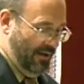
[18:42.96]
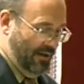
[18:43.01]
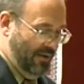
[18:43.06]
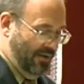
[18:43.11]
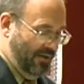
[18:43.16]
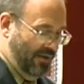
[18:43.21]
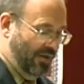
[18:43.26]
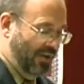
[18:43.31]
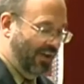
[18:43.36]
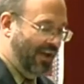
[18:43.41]

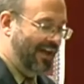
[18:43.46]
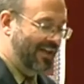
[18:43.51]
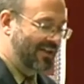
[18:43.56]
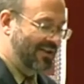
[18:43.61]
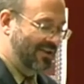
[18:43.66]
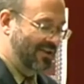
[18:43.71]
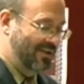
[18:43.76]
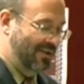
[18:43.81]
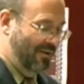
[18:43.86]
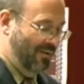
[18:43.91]
in the
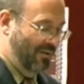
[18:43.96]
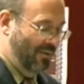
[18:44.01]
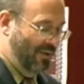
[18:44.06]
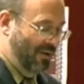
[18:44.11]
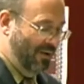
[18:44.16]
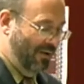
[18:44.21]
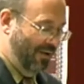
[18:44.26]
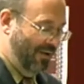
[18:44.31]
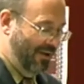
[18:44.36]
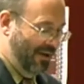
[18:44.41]
less
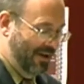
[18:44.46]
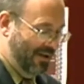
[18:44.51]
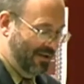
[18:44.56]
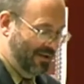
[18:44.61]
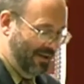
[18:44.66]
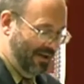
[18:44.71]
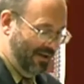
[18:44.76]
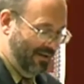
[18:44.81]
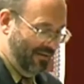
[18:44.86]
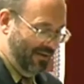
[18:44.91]

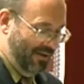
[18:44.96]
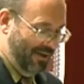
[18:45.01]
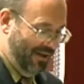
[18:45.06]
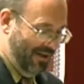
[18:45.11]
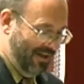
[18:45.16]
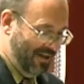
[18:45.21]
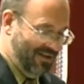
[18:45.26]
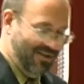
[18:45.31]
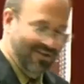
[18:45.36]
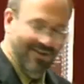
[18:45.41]
orthodox,
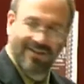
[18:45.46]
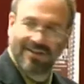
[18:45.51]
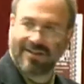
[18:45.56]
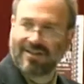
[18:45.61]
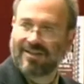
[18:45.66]
heterodox